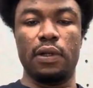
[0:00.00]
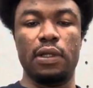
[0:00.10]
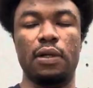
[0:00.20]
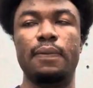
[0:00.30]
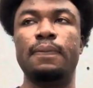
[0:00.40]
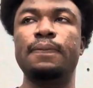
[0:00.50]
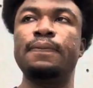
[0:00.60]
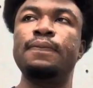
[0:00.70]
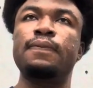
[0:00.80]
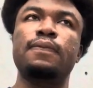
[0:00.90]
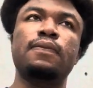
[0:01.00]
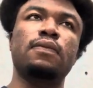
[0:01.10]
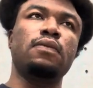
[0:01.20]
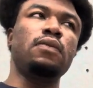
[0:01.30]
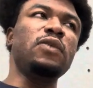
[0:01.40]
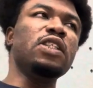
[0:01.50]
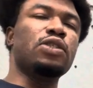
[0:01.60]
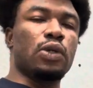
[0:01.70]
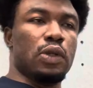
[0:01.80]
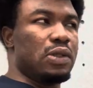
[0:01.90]
Yeah.
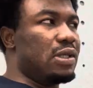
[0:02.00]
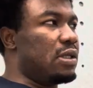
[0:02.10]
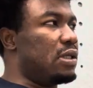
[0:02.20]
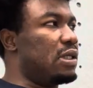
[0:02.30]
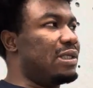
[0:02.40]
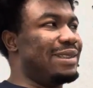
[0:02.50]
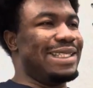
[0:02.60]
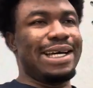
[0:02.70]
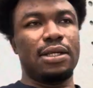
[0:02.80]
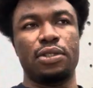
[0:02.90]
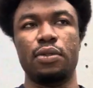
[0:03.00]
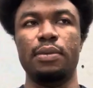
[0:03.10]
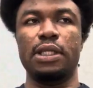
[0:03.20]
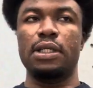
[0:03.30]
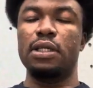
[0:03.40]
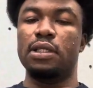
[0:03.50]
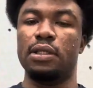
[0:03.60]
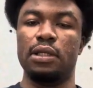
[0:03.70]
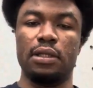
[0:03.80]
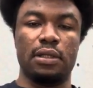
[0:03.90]
So that is to
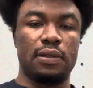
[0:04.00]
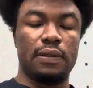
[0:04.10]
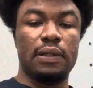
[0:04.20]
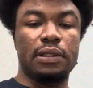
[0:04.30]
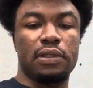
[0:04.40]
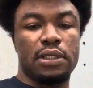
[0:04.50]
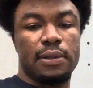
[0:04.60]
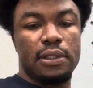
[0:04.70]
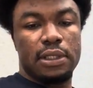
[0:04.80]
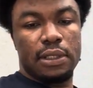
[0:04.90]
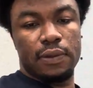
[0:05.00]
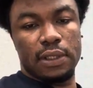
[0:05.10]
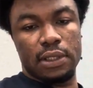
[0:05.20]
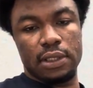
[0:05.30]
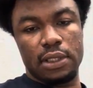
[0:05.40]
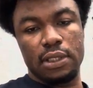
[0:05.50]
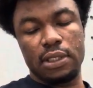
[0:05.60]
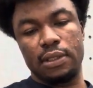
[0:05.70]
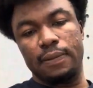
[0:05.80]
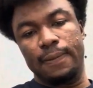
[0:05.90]
maintain a transparency within the
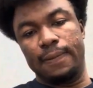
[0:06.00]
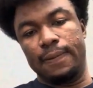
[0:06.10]
system.